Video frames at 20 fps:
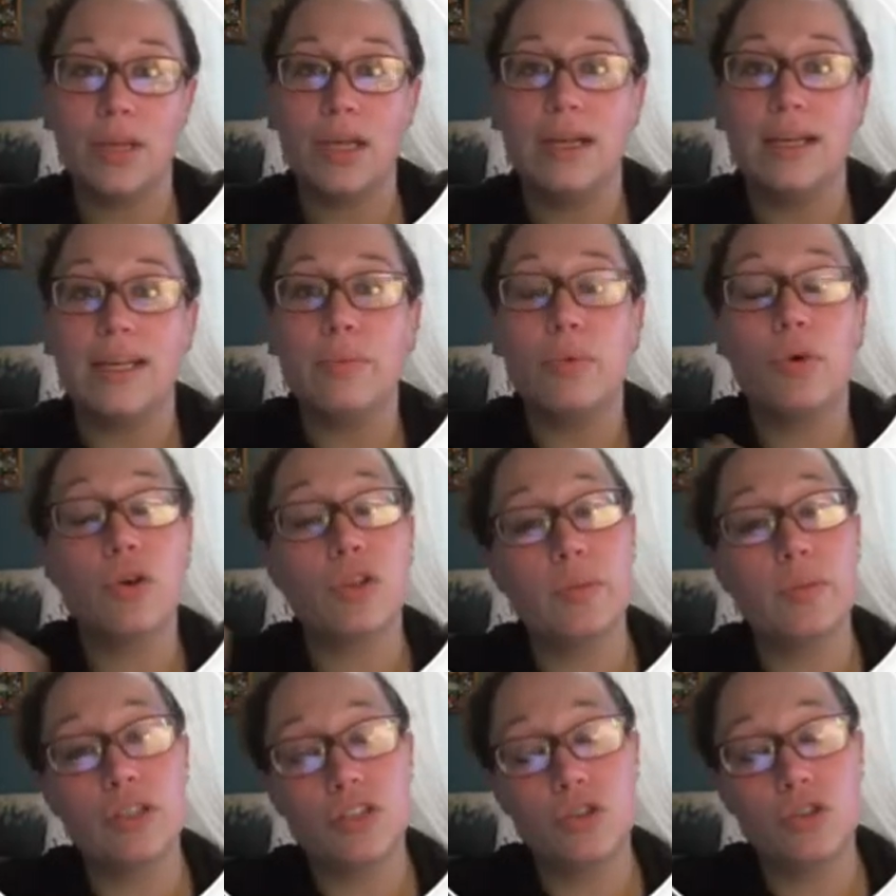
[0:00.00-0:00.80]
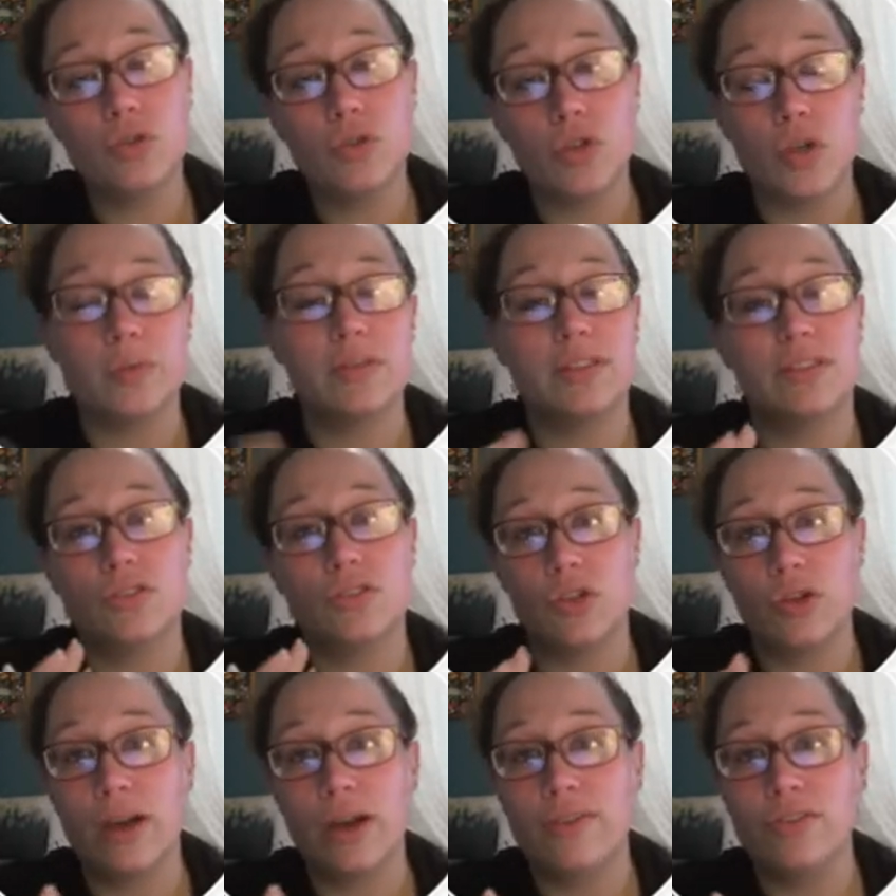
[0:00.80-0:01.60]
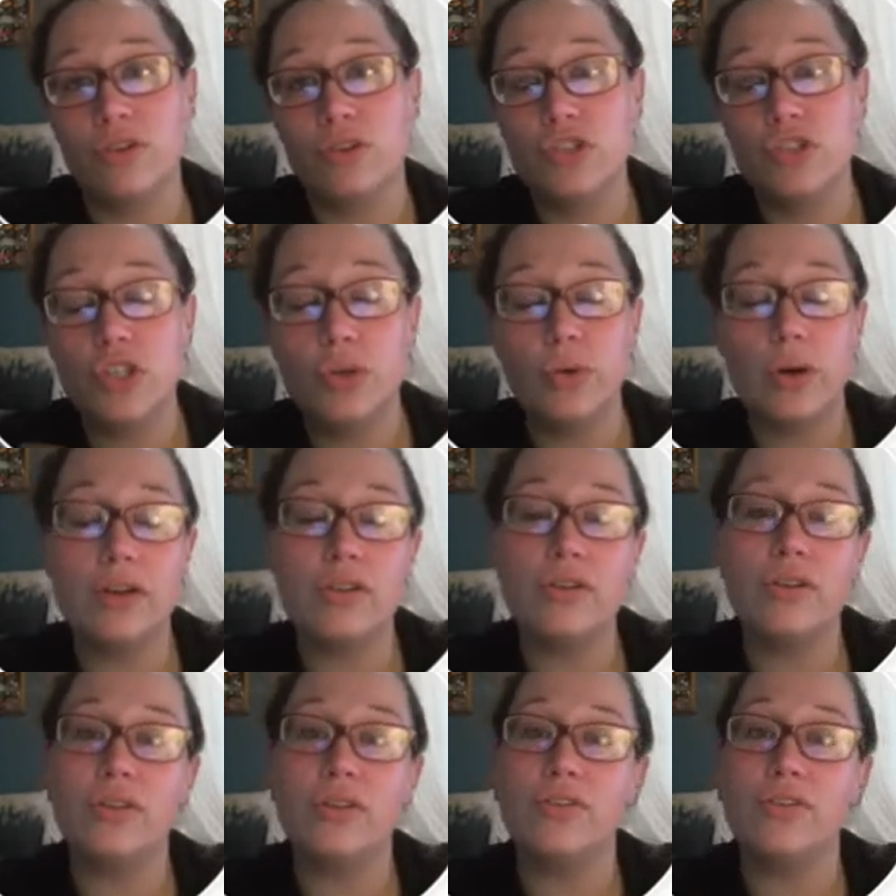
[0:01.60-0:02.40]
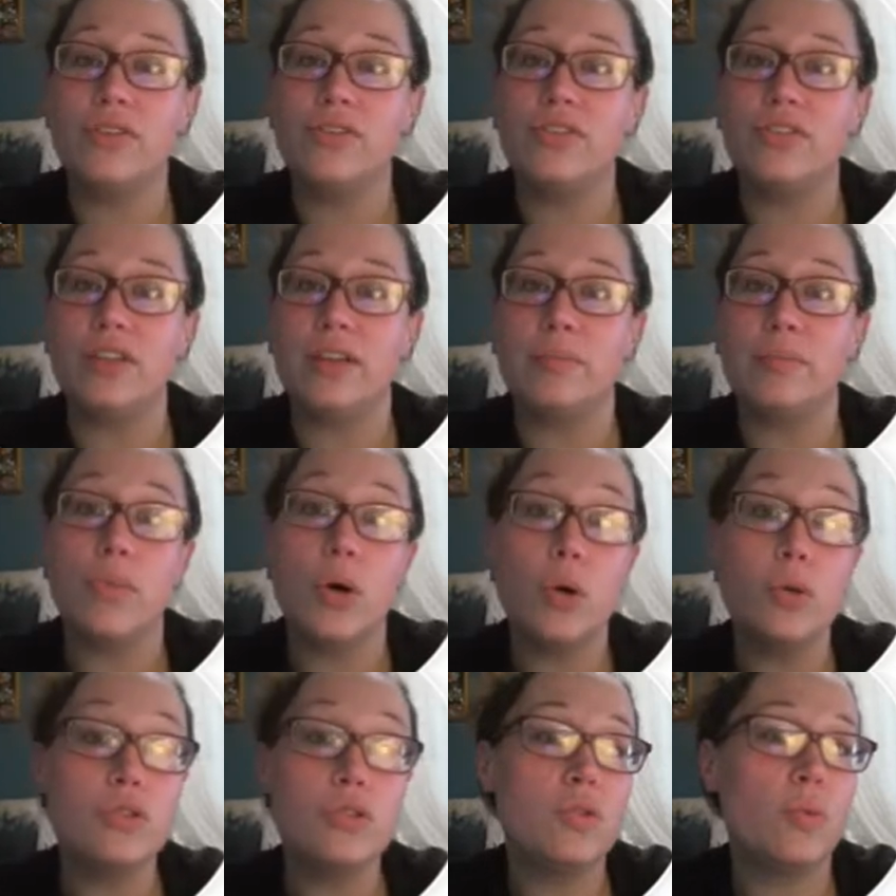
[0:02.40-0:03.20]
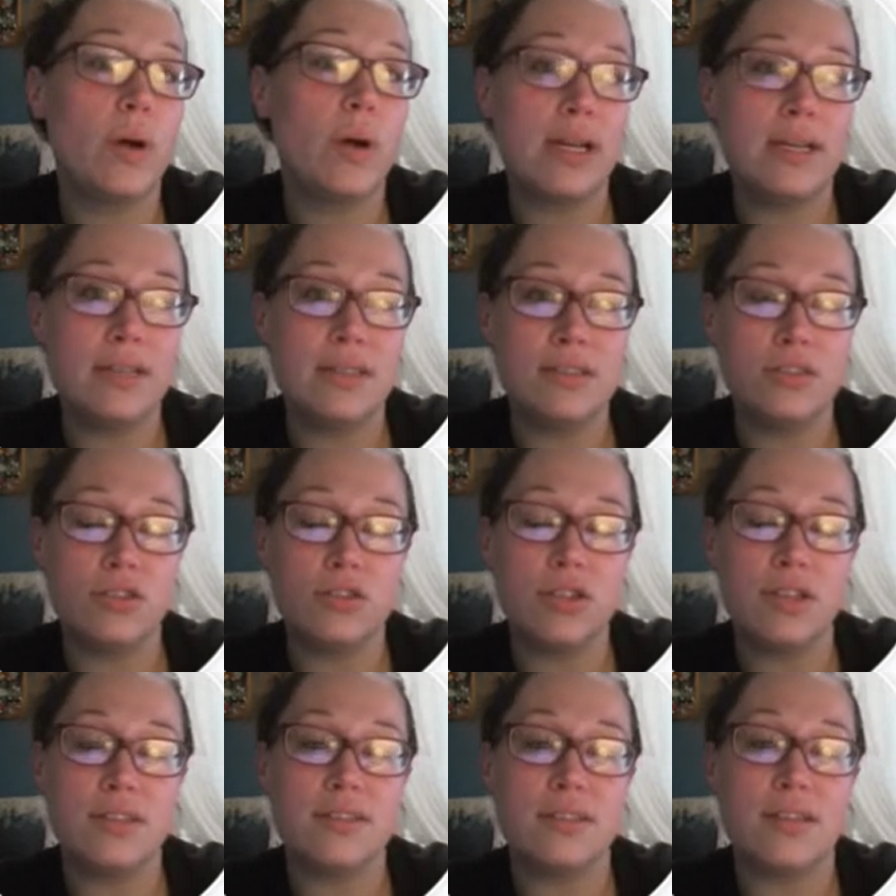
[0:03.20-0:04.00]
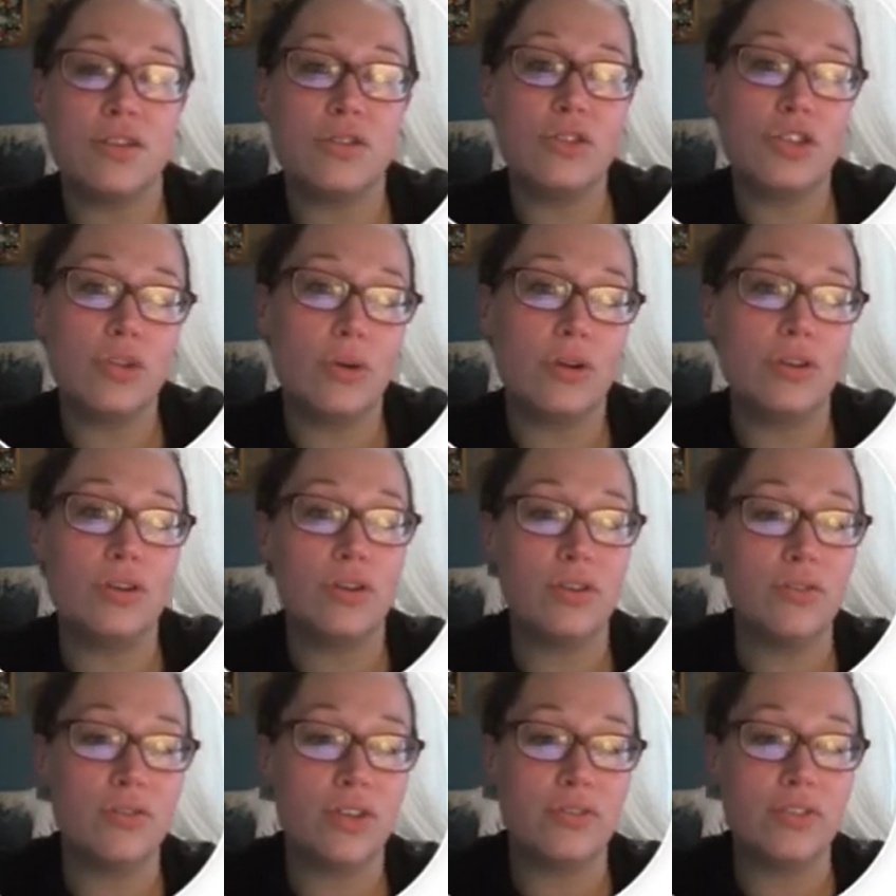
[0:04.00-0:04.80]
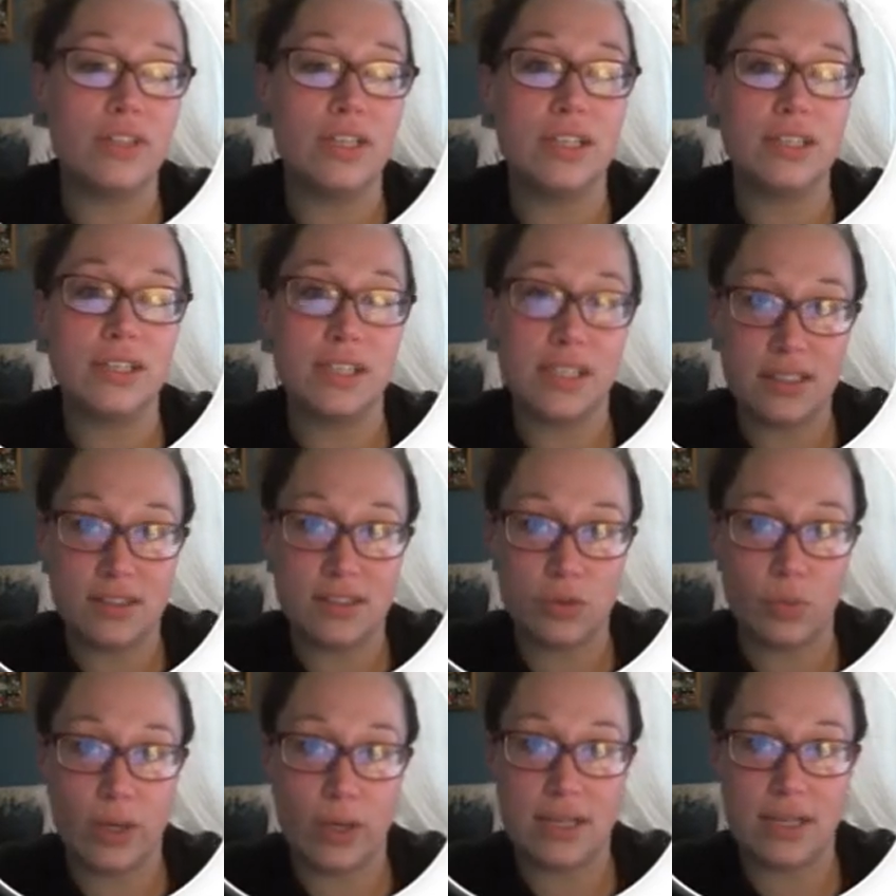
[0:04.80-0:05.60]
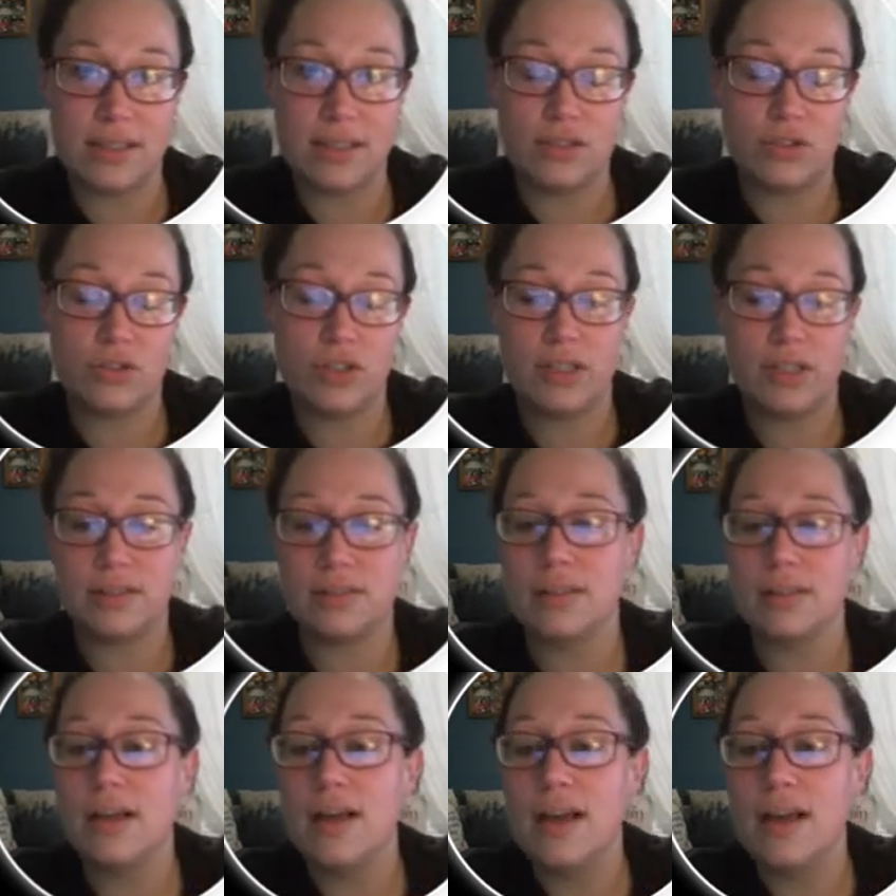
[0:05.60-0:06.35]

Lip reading: He broke them into two groups. So you have your 250 most white districts and your 250 least white districts.